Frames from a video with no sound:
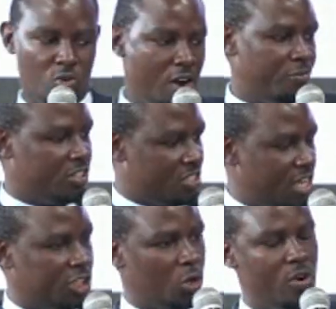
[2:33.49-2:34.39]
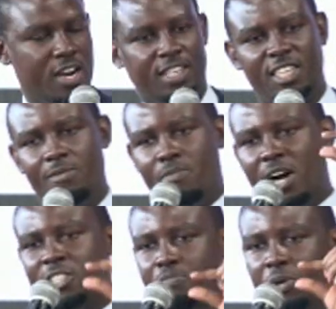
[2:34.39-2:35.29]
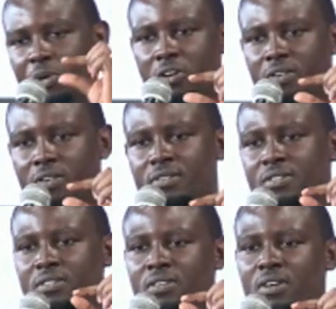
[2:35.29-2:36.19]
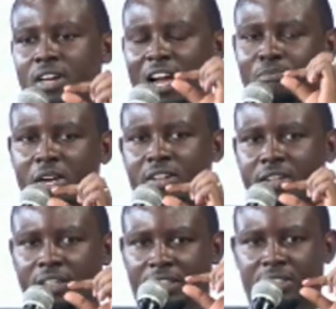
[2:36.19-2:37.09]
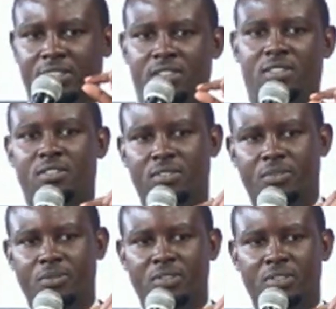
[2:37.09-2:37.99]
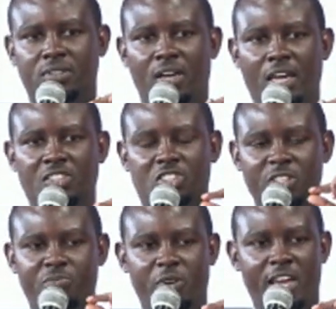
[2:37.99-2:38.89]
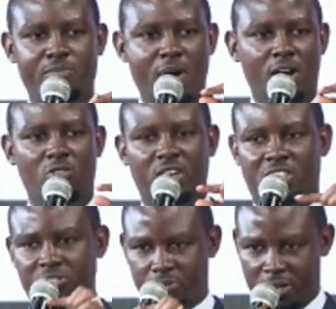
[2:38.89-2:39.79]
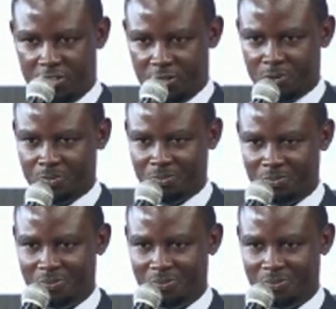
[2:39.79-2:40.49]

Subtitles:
the graphics they are showing us, a multi-billion company, simply a mark of achievement.